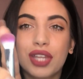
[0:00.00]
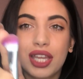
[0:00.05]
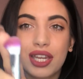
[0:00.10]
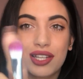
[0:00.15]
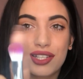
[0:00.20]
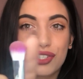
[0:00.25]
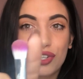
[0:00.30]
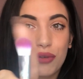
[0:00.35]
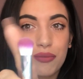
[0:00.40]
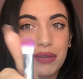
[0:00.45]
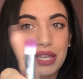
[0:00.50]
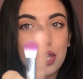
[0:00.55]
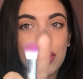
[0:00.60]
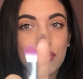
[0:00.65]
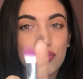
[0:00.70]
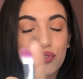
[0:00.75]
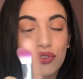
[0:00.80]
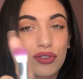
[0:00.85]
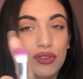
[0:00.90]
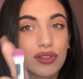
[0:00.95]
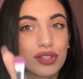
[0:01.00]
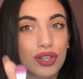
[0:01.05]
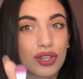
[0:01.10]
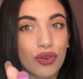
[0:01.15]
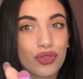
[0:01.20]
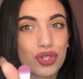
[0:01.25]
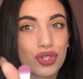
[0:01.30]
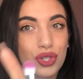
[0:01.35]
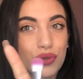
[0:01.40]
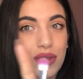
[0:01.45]
it is not my usual
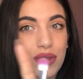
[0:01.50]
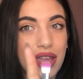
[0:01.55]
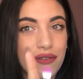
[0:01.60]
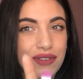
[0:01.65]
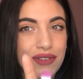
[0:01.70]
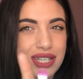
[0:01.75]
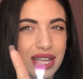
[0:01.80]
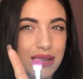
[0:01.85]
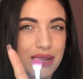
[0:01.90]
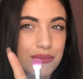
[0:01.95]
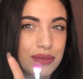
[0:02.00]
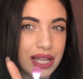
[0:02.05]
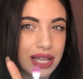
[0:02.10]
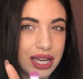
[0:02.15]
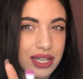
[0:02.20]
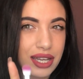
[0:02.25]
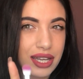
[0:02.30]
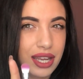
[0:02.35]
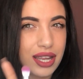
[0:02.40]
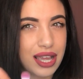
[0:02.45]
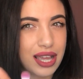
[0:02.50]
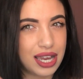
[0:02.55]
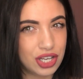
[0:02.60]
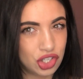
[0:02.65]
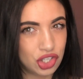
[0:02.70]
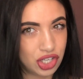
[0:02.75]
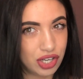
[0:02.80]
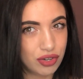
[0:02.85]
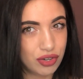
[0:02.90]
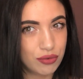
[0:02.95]
go-to everyday blending
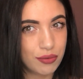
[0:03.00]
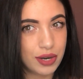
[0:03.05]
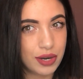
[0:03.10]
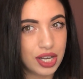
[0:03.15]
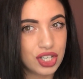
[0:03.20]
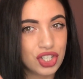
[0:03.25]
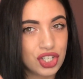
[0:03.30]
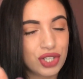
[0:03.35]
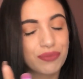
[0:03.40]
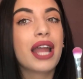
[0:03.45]
eyeshadow brush.